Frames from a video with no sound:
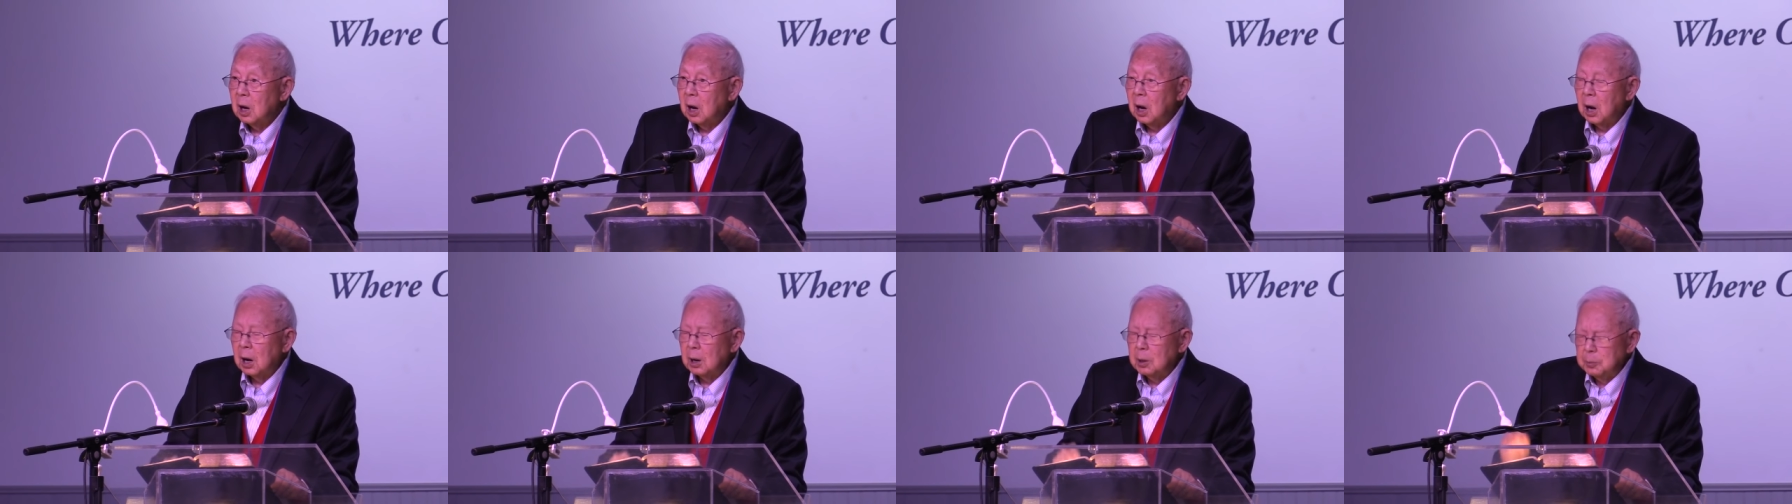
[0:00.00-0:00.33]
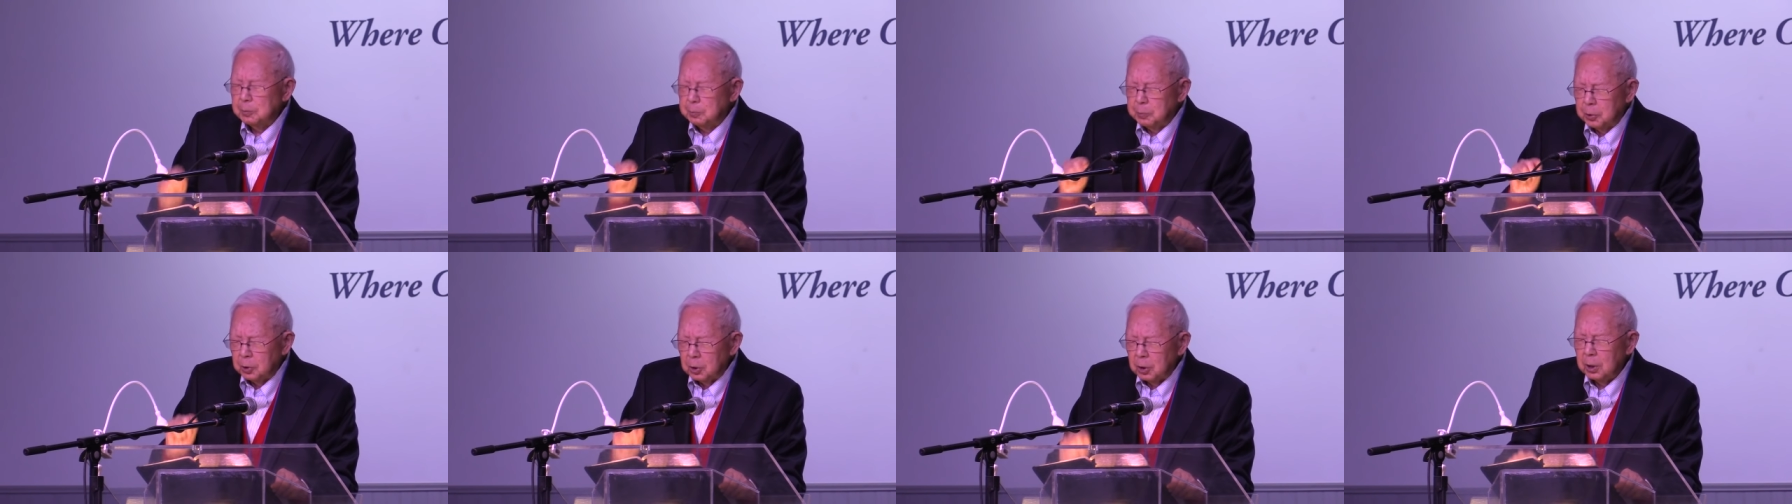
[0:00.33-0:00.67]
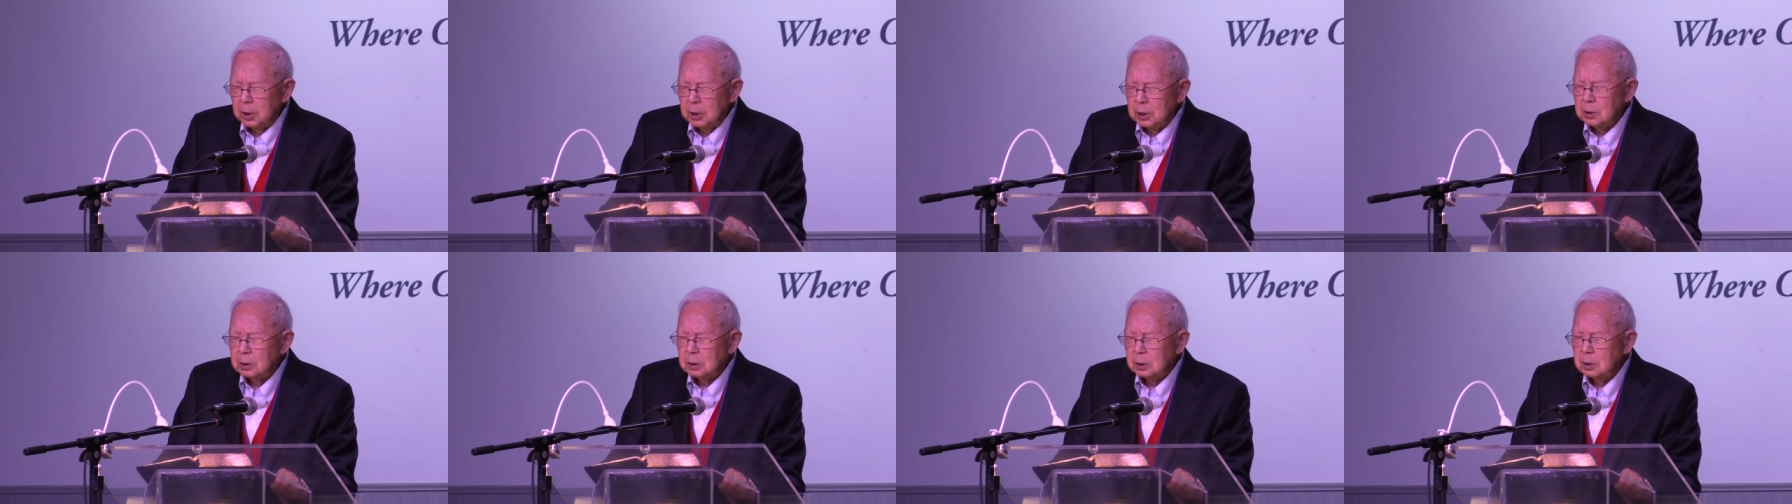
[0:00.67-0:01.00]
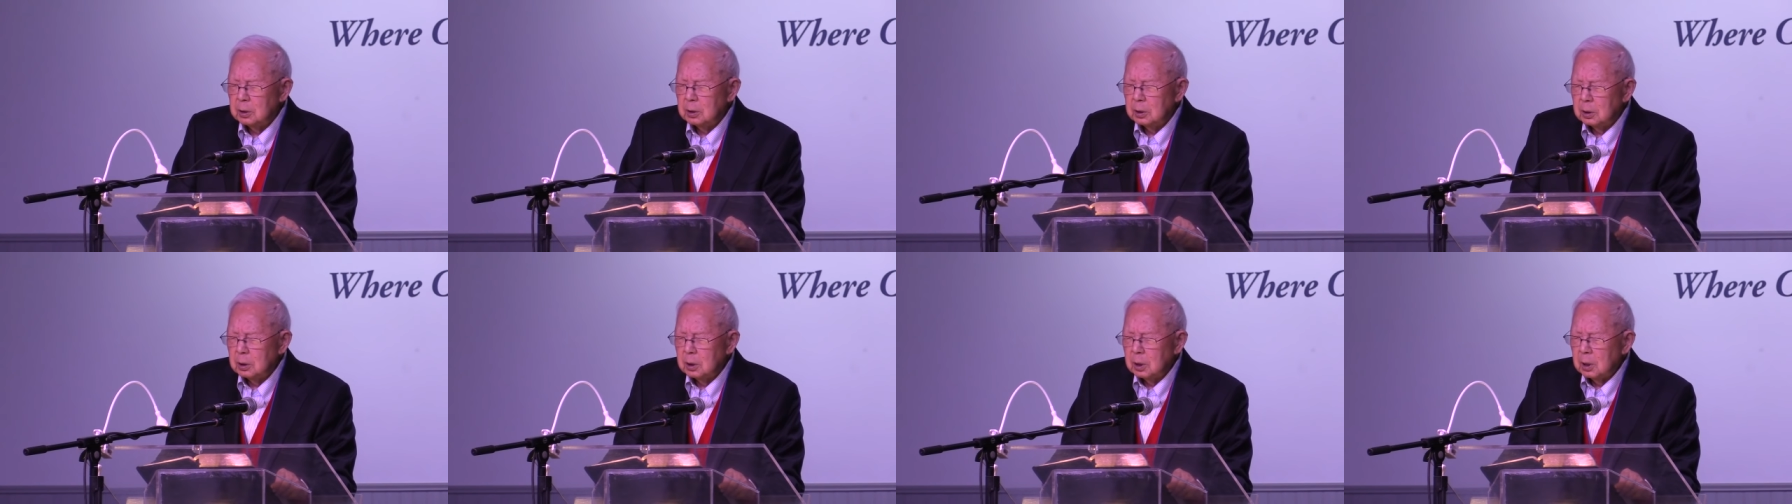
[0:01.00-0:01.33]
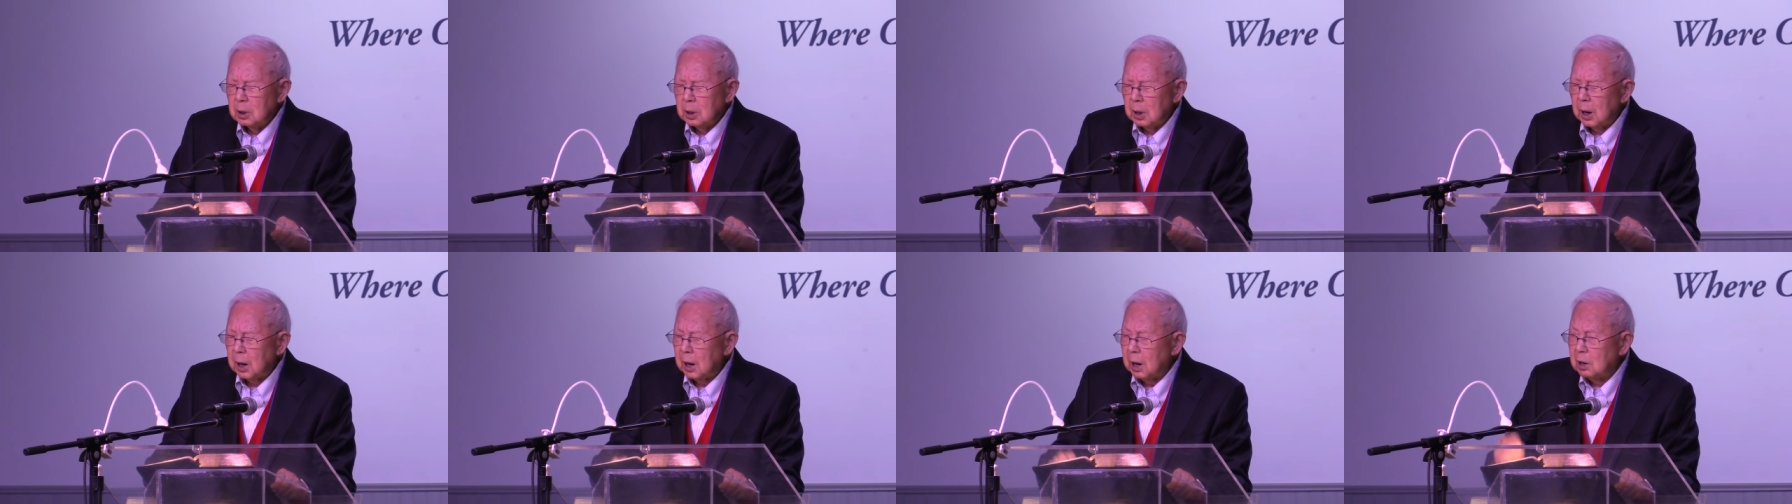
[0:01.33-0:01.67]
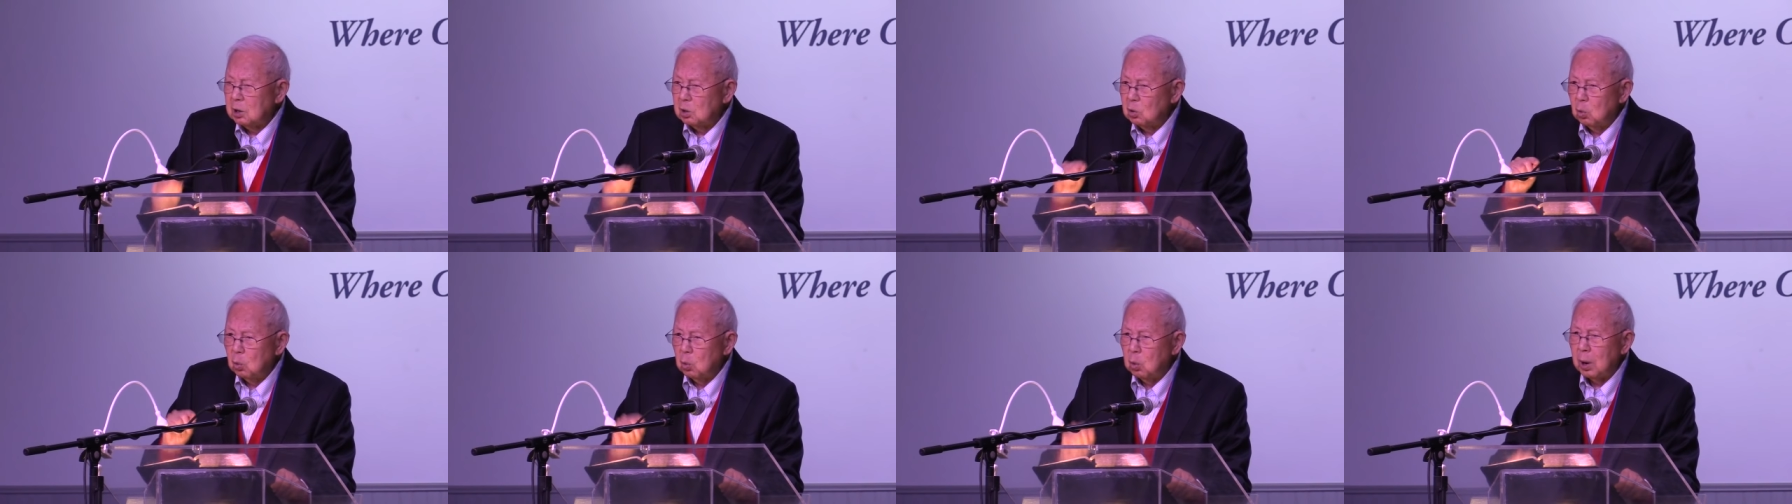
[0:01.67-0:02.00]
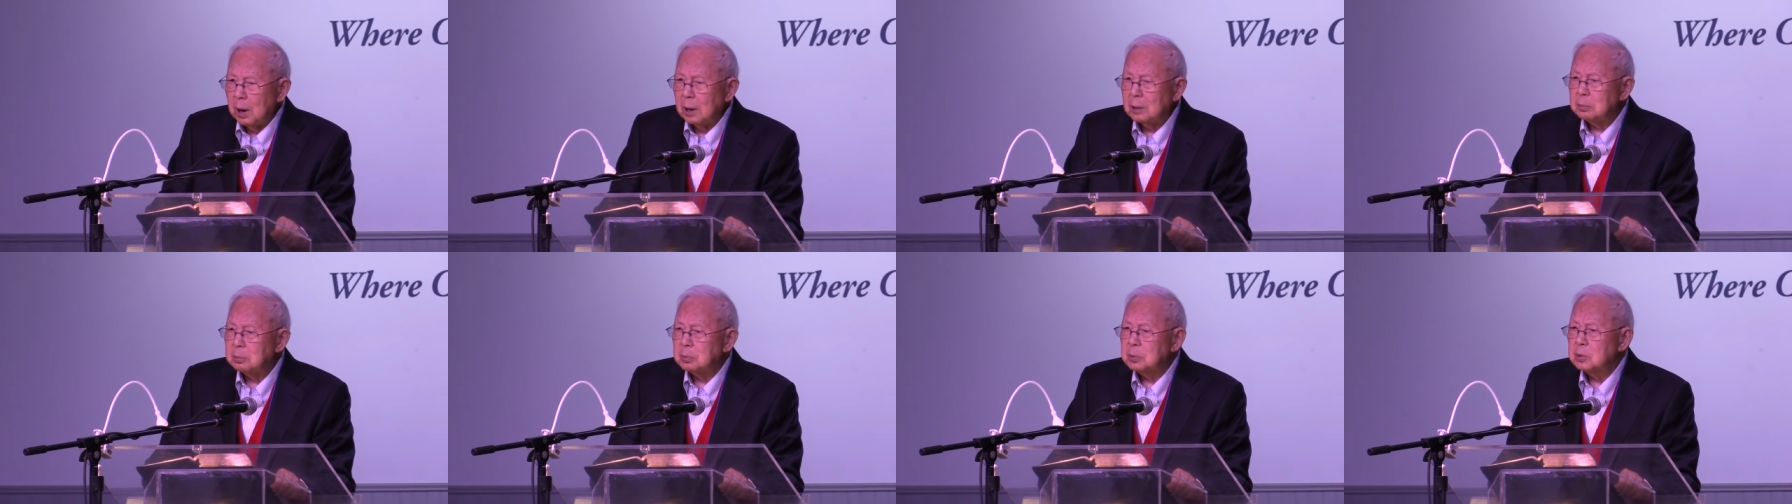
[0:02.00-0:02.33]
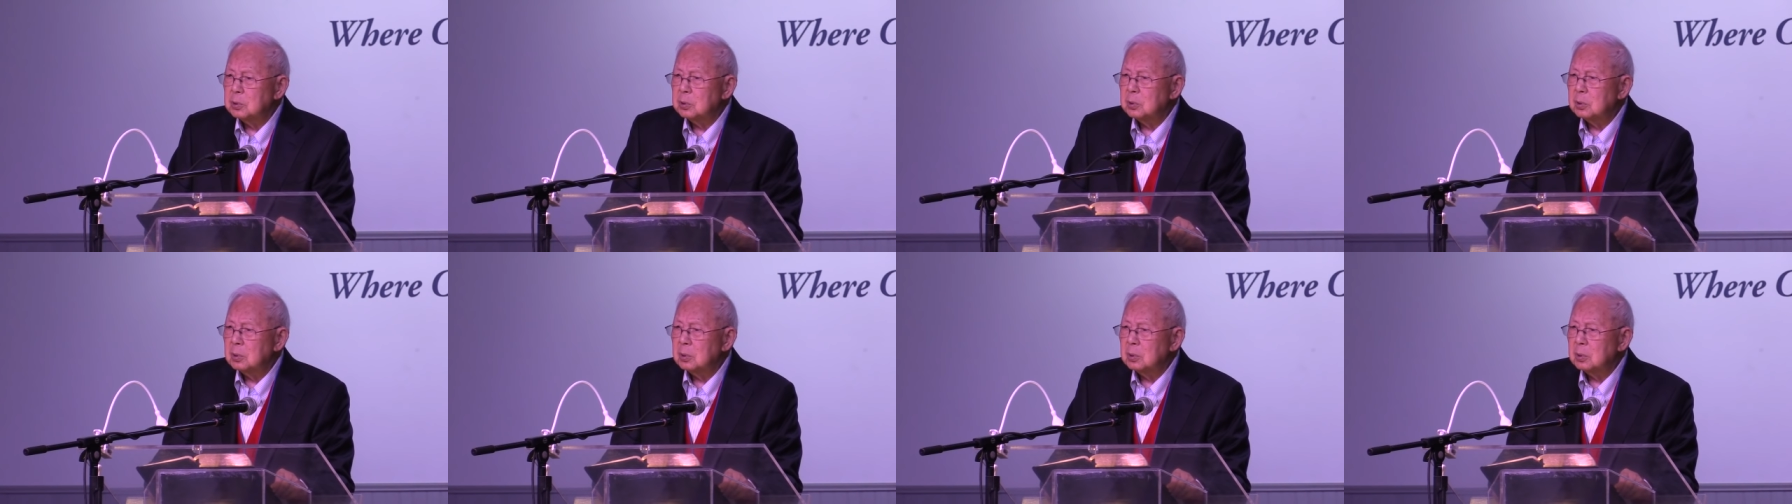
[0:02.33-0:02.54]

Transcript: I prayed. I wept.